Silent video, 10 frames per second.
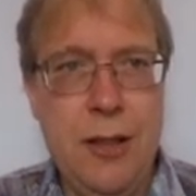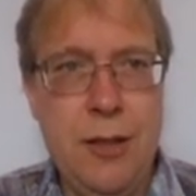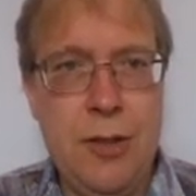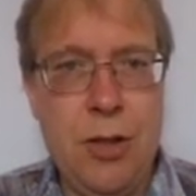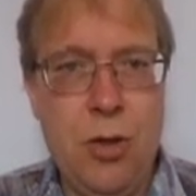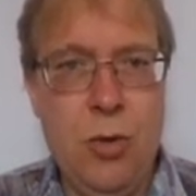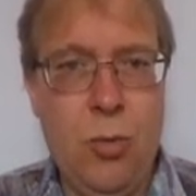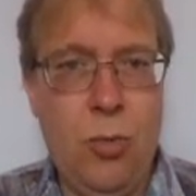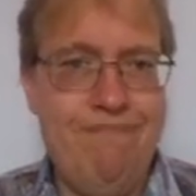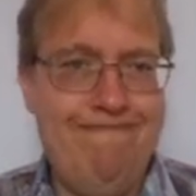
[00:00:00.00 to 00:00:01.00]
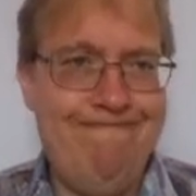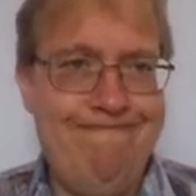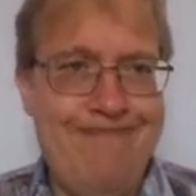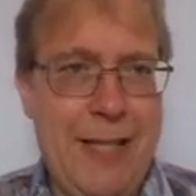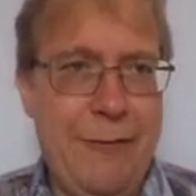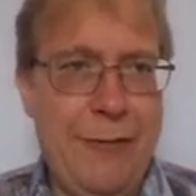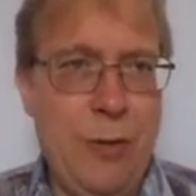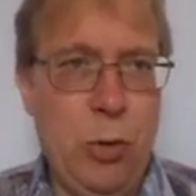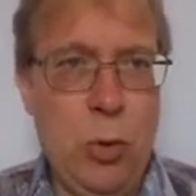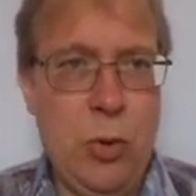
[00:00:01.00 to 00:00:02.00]
So if
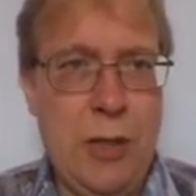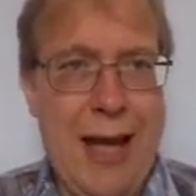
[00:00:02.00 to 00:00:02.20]
you look